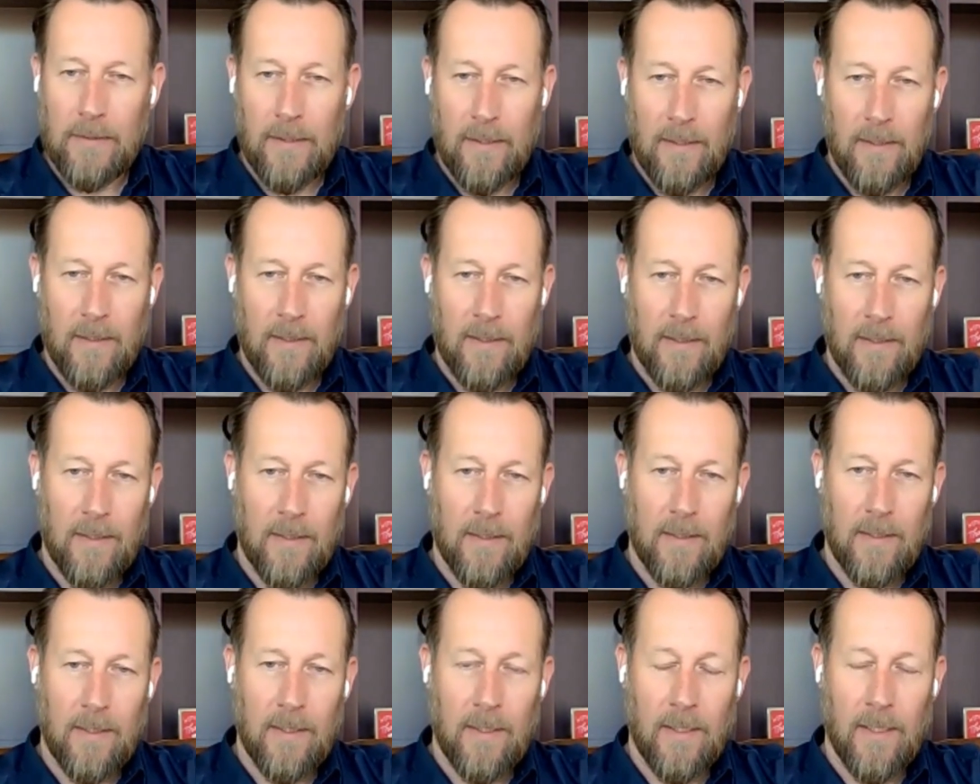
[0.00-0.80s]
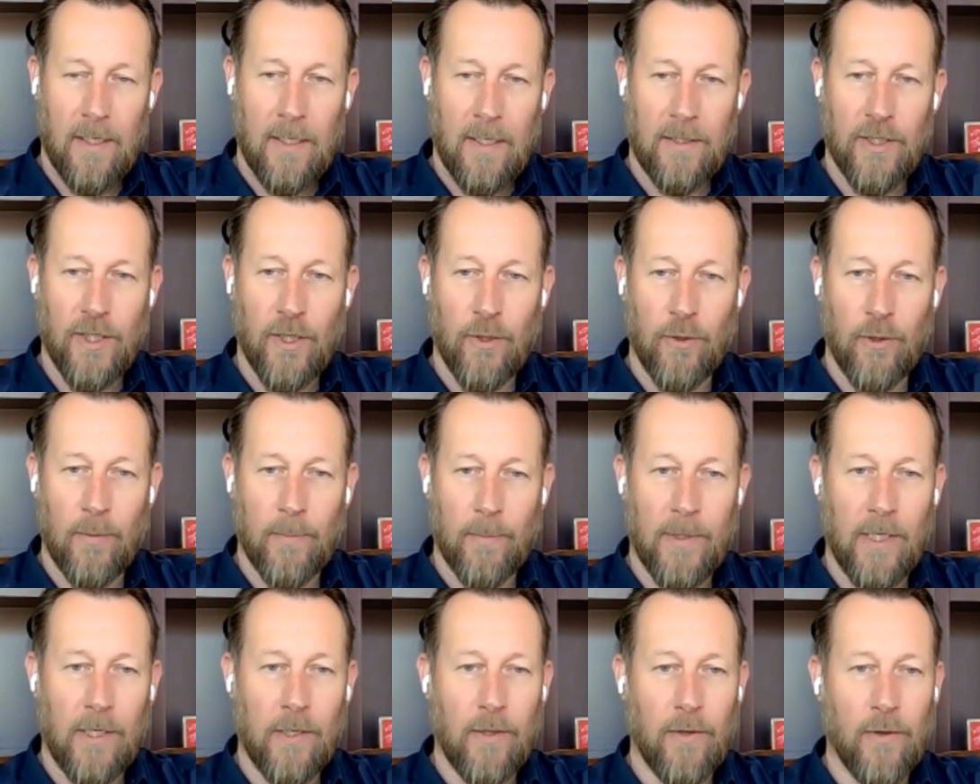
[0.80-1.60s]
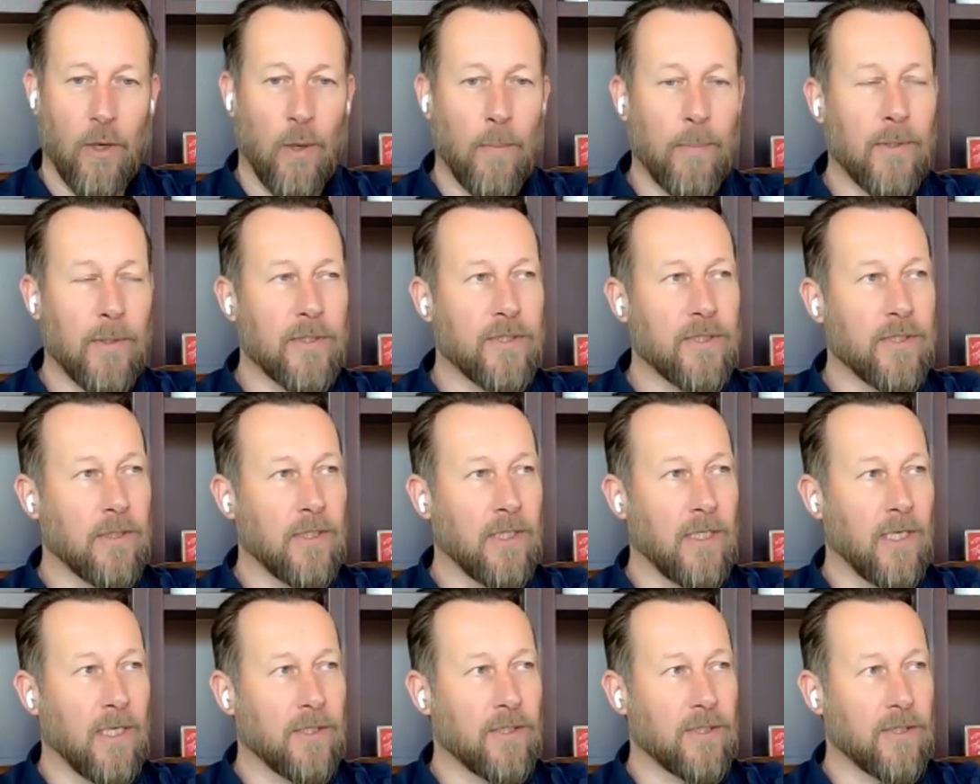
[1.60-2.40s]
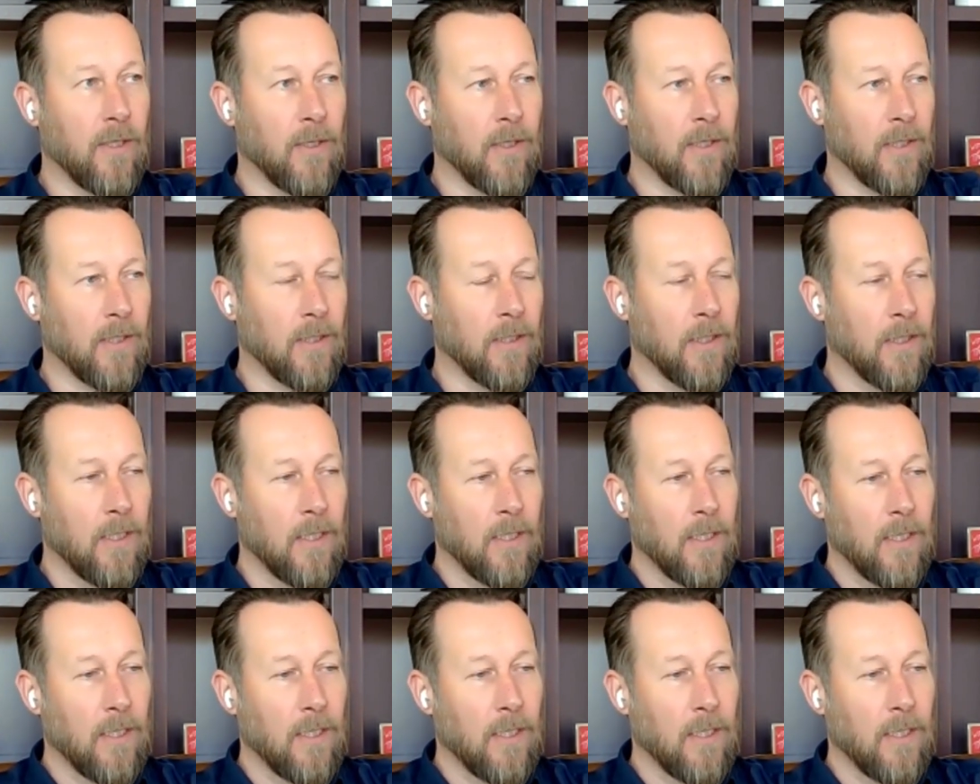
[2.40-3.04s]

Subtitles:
in Europe, and I got the opportunity to join